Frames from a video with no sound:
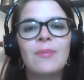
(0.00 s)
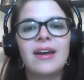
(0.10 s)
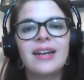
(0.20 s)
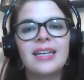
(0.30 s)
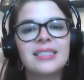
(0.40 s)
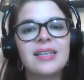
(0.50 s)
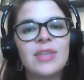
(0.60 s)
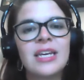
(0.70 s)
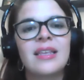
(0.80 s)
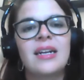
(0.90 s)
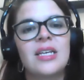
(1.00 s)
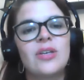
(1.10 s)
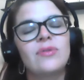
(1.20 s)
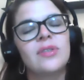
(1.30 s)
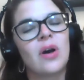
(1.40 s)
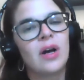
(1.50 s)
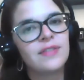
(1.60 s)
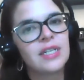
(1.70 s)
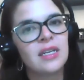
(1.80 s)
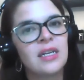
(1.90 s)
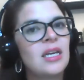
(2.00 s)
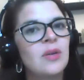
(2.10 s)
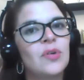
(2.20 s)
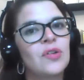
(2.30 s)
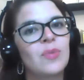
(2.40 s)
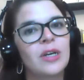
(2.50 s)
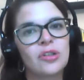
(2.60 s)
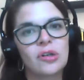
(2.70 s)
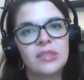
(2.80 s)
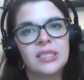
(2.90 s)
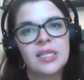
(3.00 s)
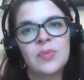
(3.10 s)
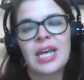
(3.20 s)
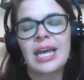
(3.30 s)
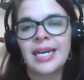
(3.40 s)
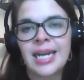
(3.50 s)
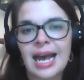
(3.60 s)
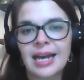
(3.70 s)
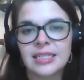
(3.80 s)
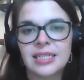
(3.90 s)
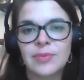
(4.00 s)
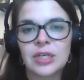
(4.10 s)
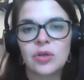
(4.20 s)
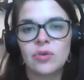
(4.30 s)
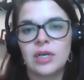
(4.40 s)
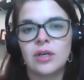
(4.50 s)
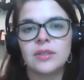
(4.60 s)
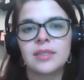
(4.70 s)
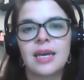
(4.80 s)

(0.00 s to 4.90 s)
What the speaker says: But it's something that I use often in both my journalism and academic careers.